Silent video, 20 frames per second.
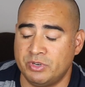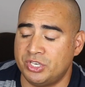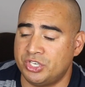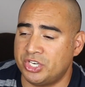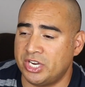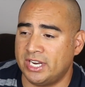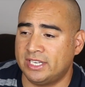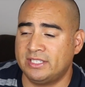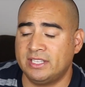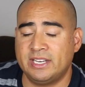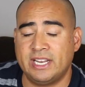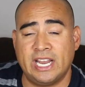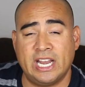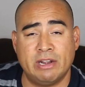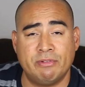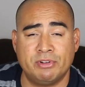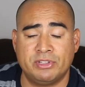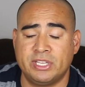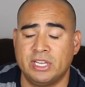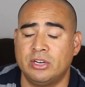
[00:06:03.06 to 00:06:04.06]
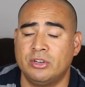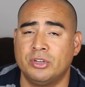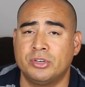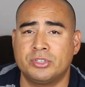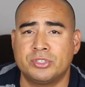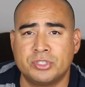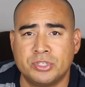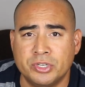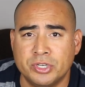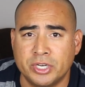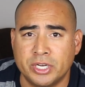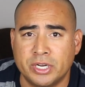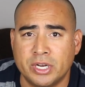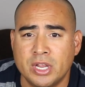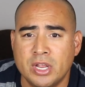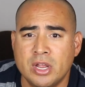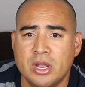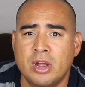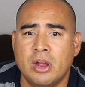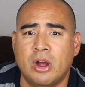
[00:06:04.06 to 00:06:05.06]
We checked it. Everything looks good.
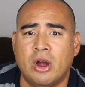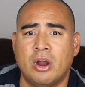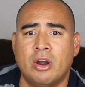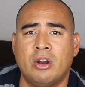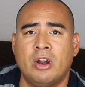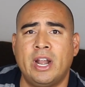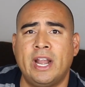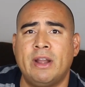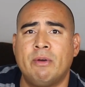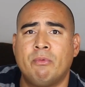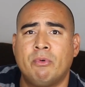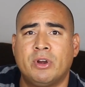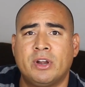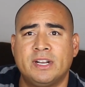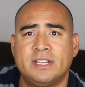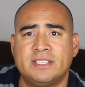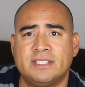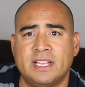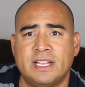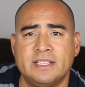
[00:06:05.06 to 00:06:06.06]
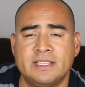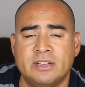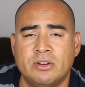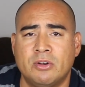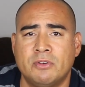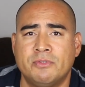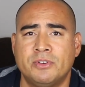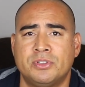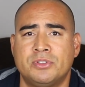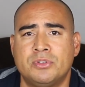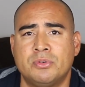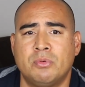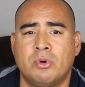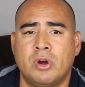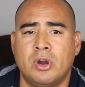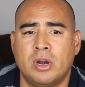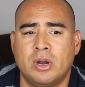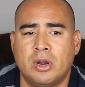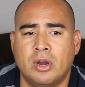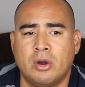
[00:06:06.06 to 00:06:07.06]
All right, we're going to send it over to
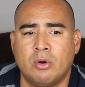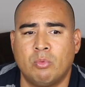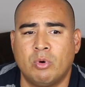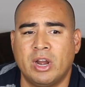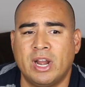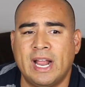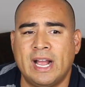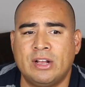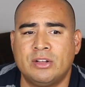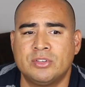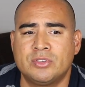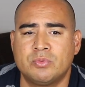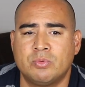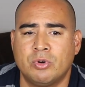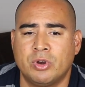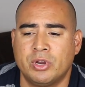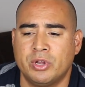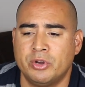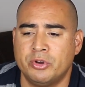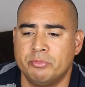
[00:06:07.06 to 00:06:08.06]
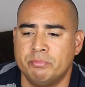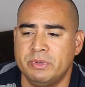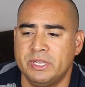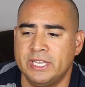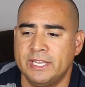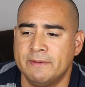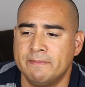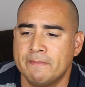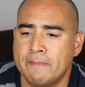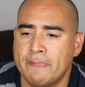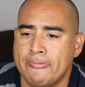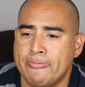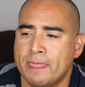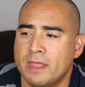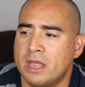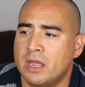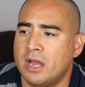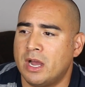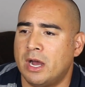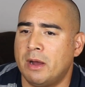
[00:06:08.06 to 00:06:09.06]
our warehouse where it'll be
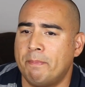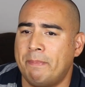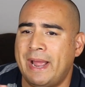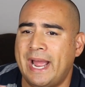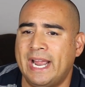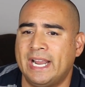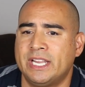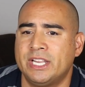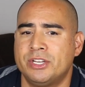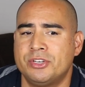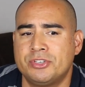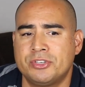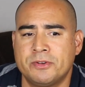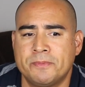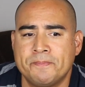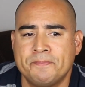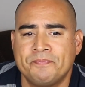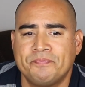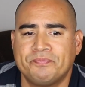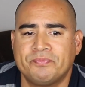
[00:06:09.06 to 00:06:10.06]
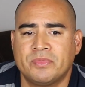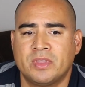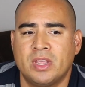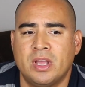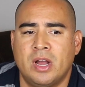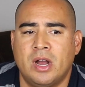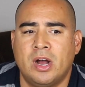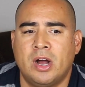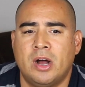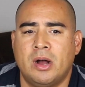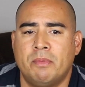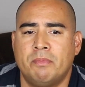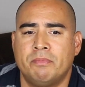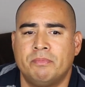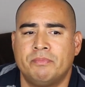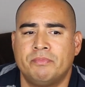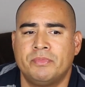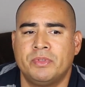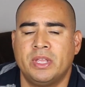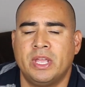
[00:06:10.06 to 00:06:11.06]
packaged,
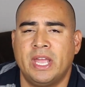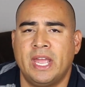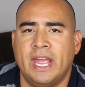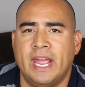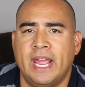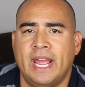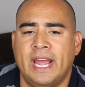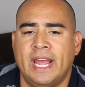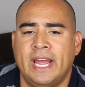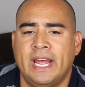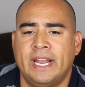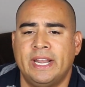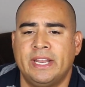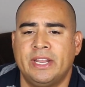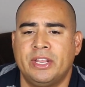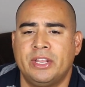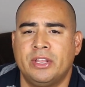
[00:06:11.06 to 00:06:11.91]
and